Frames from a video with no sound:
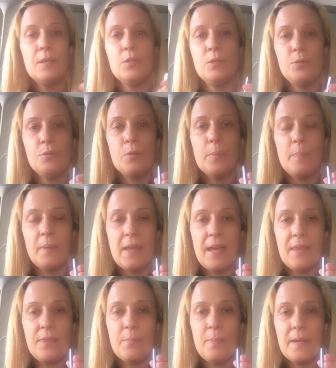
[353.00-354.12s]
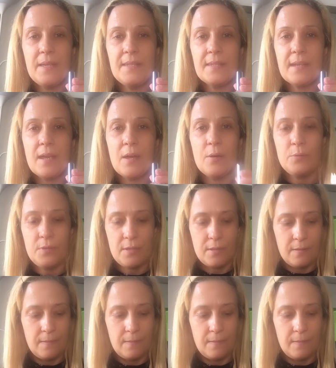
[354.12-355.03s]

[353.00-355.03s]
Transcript: to apply the base coat.